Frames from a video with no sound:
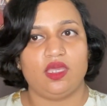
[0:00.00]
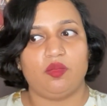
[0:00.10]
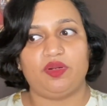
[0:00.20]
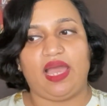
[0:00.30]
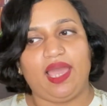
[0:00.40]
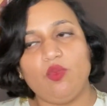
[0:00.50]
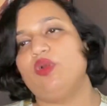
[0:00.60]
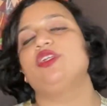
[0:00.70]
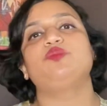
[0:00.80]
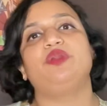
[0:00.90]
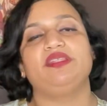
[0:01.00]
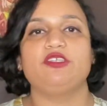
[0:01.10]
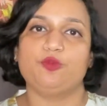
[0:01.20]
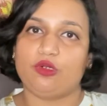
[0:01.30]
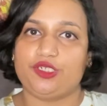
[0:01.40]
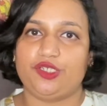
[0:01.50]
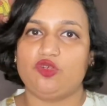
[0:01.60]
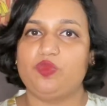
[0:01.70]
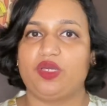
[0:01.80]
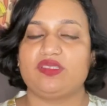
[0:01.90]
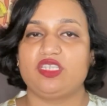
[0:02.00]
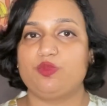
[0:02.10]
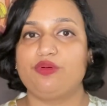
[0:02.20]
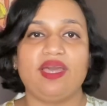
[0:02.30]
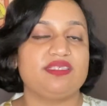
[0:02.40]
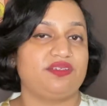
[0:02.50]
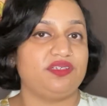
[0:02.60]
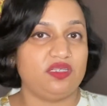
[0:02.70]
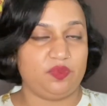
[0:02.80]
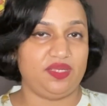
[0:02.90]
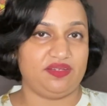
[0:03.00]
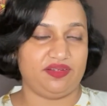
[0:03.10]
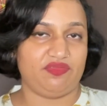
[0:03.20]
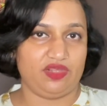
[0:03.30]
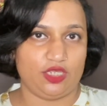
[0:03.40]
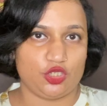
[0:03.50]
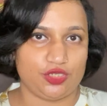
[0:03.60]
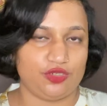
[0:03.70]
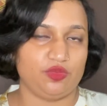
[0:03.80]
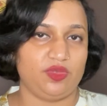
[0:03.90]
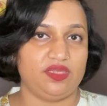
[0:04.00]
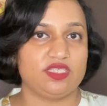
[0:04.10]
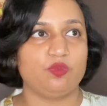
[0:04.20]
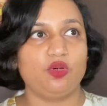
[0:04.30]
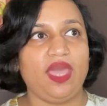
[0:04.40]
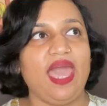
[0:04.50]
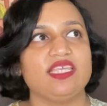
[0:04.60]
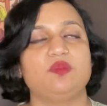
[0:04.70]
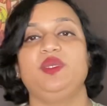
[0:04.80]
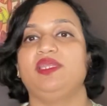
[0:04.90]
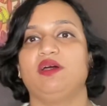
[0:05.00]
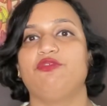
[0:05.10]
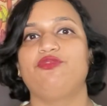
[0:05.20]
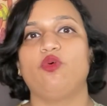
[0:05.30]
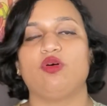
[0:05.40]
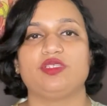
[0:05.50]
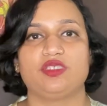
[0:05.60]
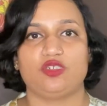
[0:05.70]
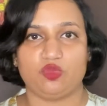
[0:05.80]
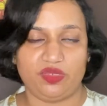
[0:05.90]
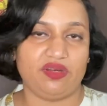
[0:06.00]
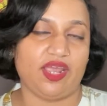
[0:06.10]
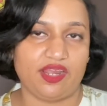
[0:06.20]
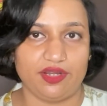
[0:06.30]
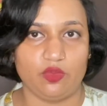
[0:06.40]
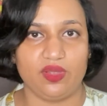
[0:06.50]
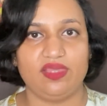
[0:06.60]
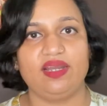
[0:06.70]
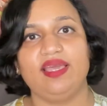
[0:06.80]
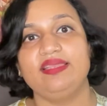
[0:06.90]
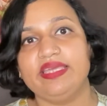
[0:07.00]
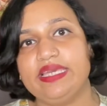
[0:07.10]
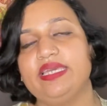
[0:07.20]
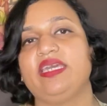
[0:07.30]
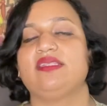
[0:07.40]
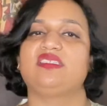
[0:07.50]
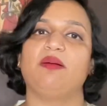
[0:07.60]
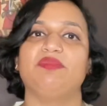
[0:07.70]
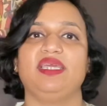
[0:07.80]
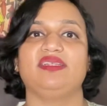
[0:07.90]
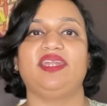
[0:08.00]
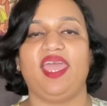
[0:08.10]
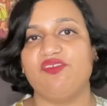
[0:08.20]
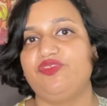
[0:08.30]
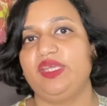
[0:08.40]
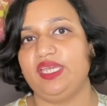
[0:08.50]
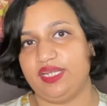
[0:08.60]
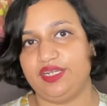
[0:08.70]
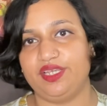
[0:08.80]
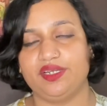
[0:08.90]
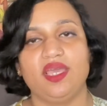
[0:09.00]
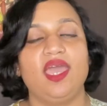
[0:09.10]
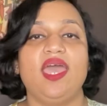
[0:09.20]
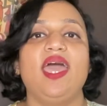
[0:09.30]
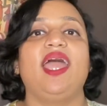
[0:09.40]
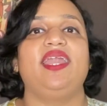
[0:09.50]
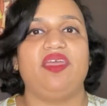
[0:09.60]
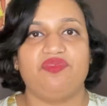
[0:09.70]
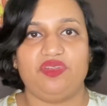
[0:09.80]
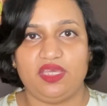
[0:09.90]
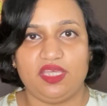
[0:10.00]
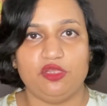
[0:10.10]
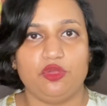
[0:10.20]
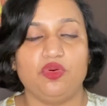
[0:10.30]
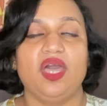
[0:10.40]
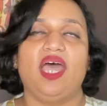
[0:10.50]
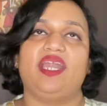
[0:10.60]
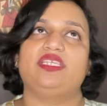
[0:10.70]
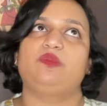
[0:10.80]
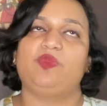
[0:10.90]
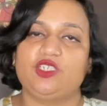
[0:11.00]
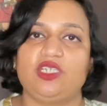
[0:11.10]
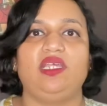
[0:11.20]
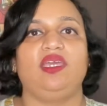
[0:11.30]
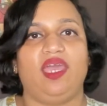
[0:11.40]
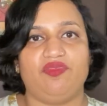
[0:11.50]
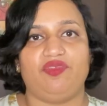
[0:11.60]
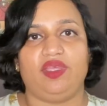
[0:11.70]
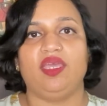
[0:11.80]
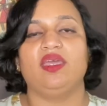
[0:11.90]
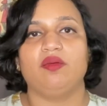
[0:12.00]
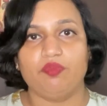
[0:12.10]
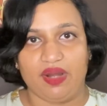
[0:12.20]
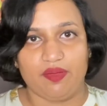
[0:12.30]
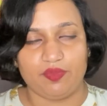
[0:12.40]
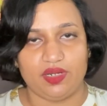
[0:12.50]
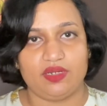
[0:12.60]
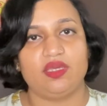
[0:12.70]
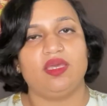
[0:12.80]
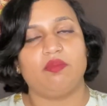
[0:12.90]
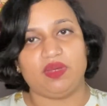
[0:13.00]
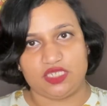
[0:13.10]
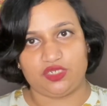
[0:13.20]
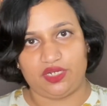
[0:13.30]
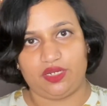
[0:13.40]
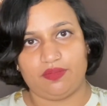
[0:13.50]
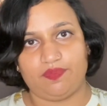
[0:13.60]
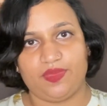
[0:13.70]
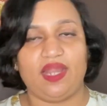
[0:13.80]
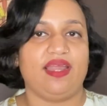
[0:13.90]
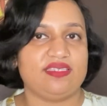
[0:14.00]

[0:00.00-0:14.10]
But I wanted to bring this book to you because this book has really been a revelation to me. This book has been a force to be reckoned with. And I think it's something that every Indian and every Hindu, and especially every Brahmin, must read. And as